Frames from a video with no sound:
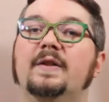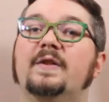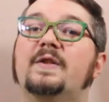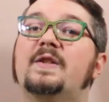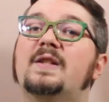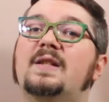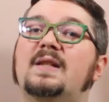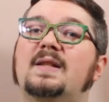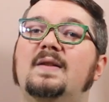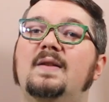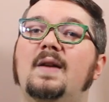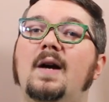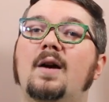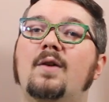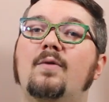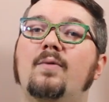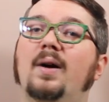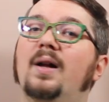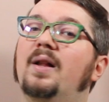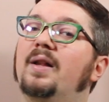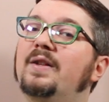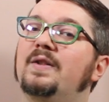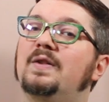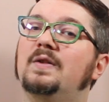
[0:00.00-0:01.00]

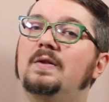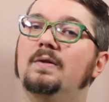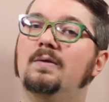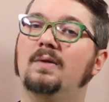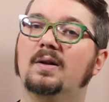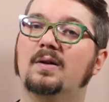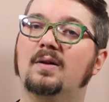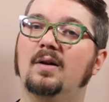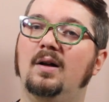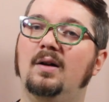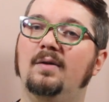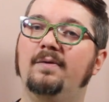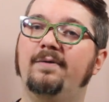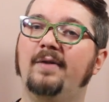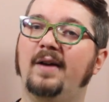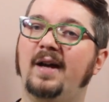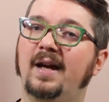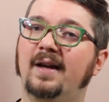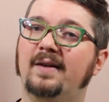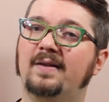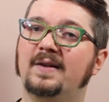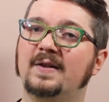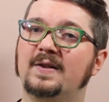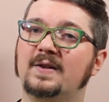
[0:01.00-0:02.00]
Stockwell and Dudikoff
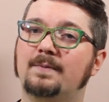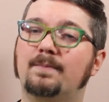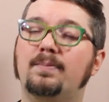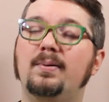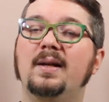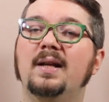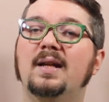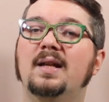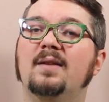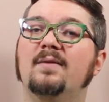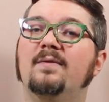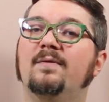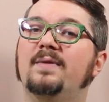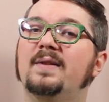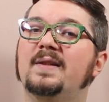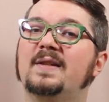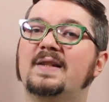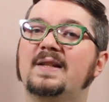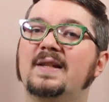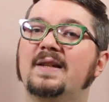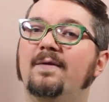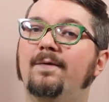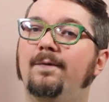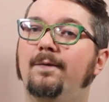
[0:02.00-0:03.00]
act as pretty
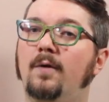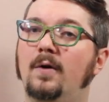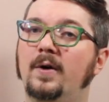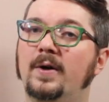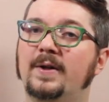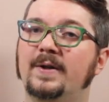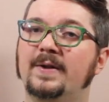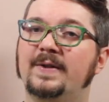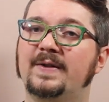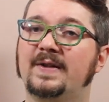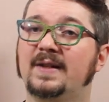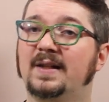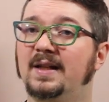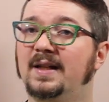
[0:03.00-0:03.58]
convincing foils